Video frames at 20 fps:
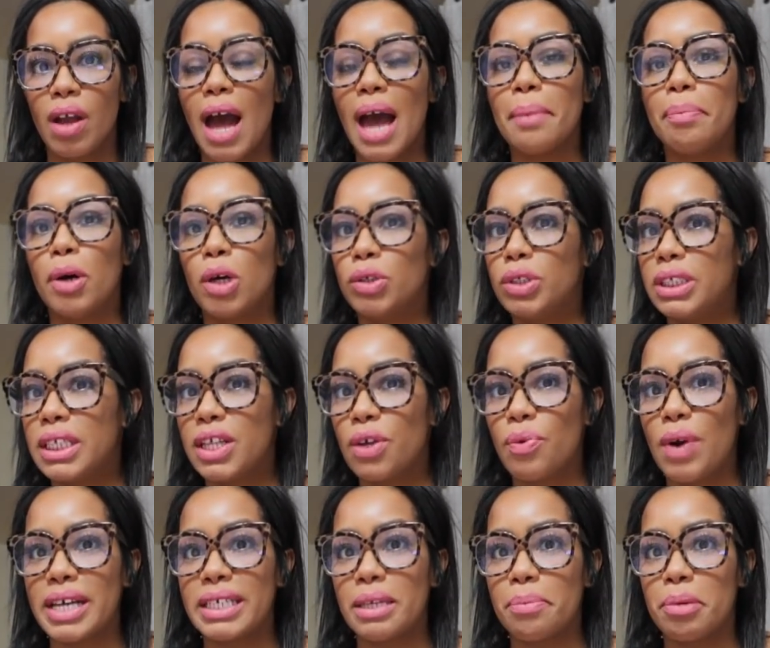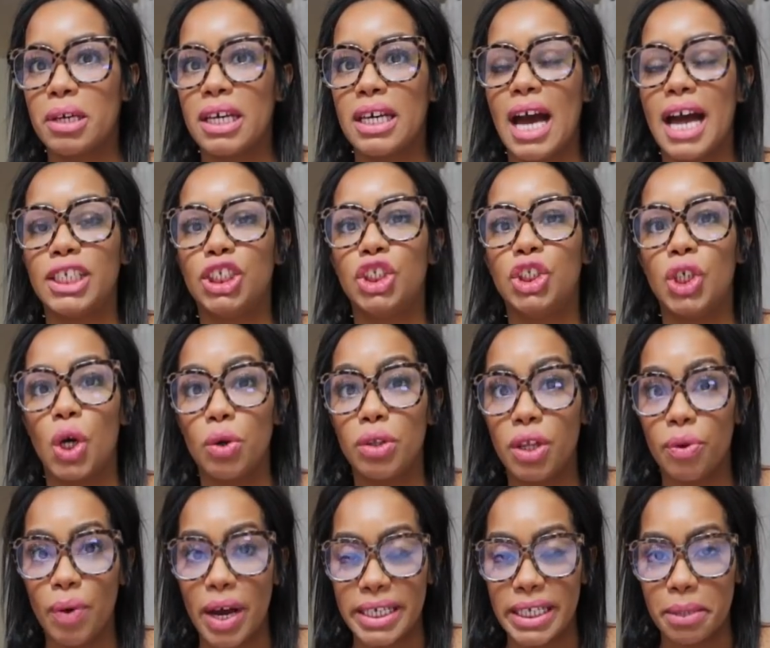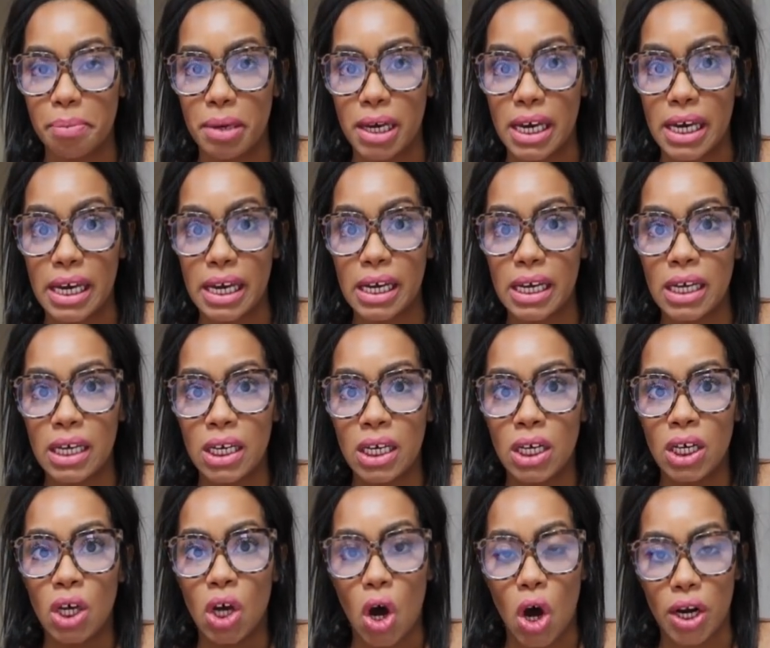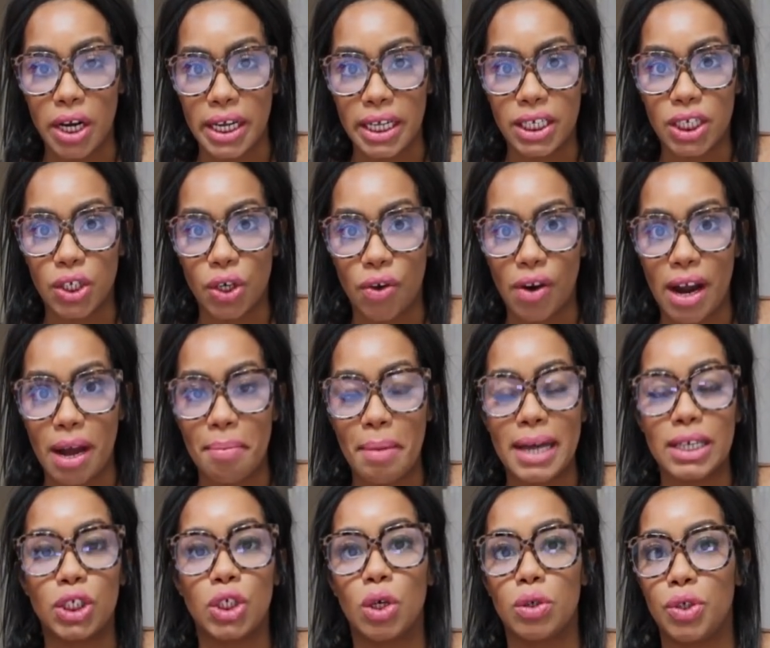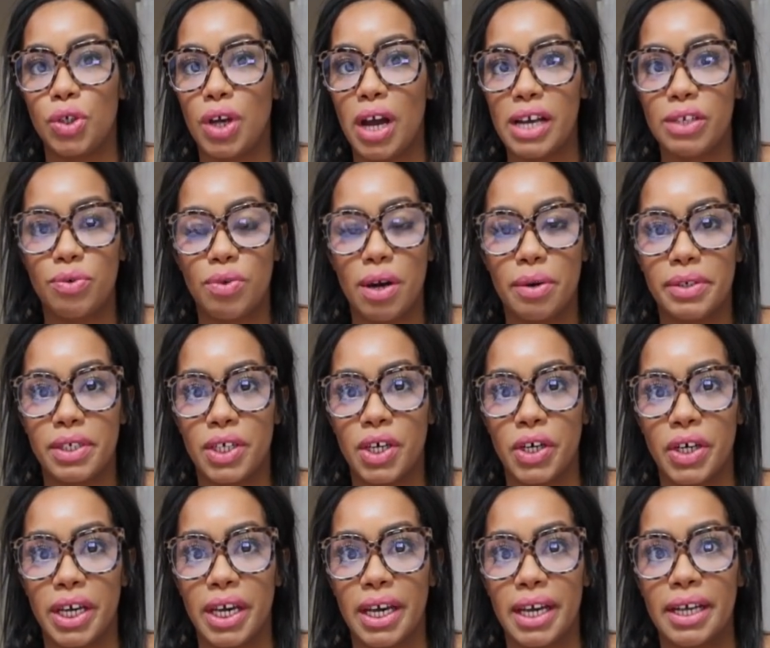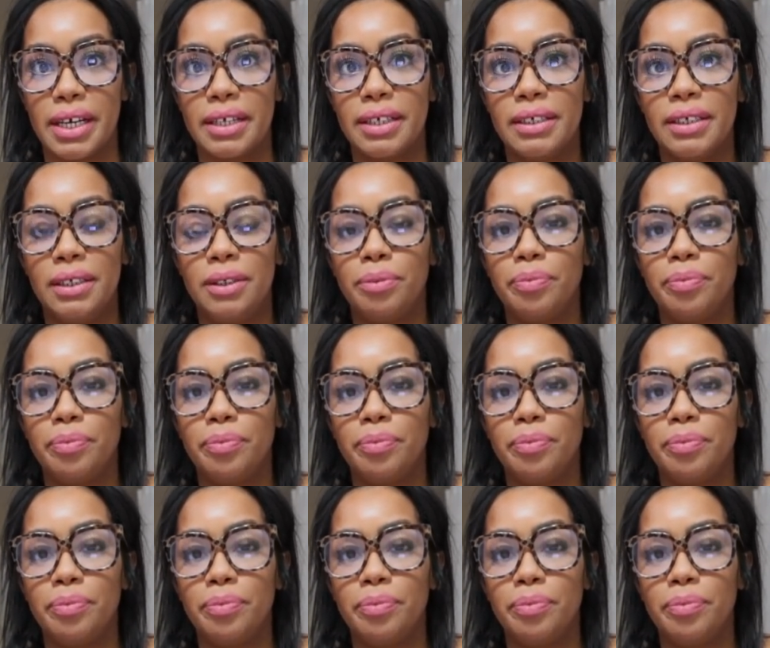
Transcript: I posted the recipe, I showed the recipe on Instagram, I showed you guys what I was cooking,